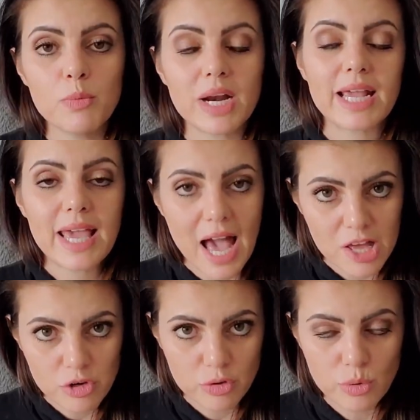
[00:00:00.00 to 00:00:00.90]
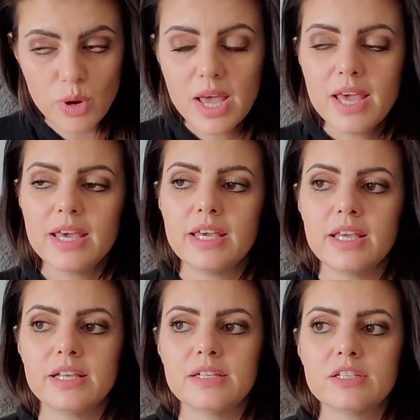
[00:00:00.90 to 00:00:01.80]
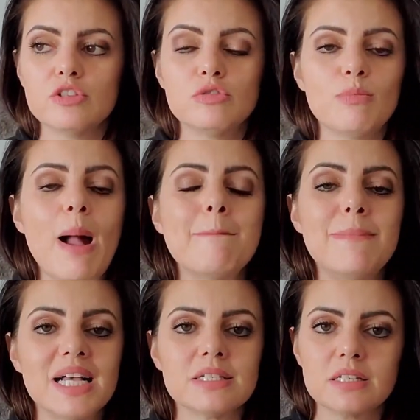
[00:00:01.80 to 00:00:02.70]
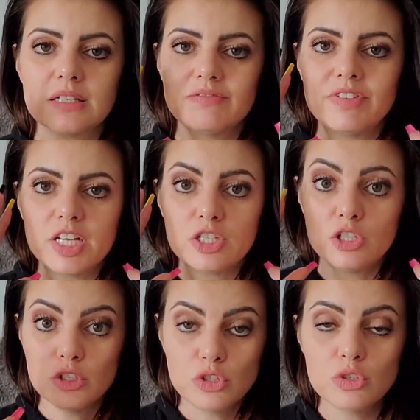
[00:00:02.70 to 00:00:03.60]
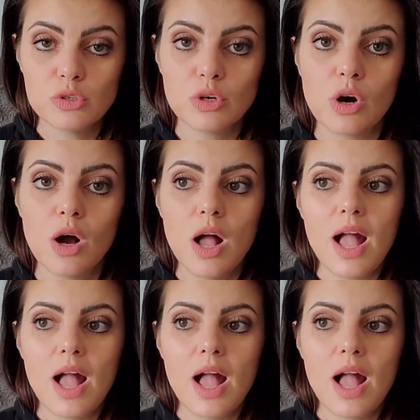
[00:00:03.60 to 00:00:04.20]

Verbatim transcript: what I can do is do my best to convey to you